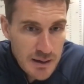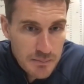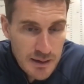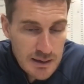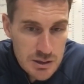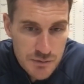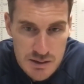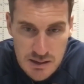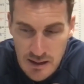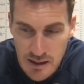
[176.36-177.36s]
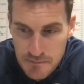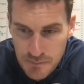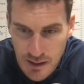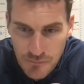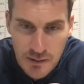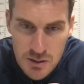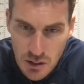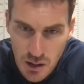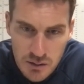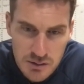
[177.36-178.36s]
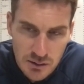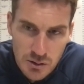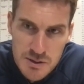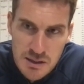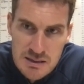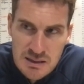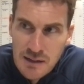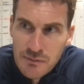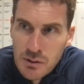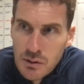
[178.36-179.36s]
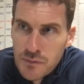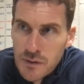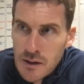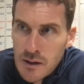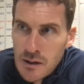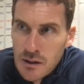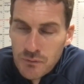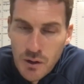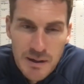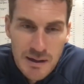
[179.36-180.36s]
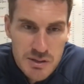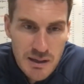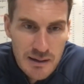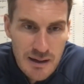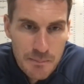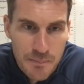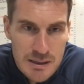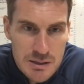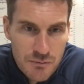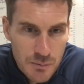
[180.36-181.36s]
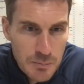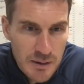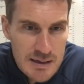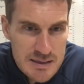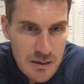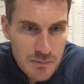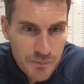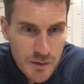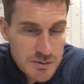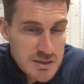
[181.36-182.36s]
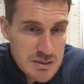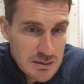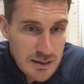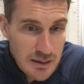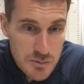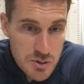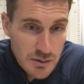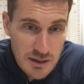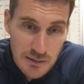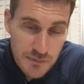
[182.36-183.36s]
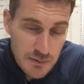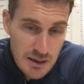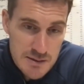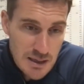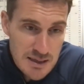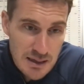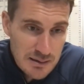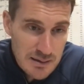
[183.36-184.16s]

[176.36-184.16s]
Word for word: by injuries. Um, I think there's a lot of clubs at this level who've who've not been able to get their best group of players out consistently. And I'm sure Keith Keith's exactly the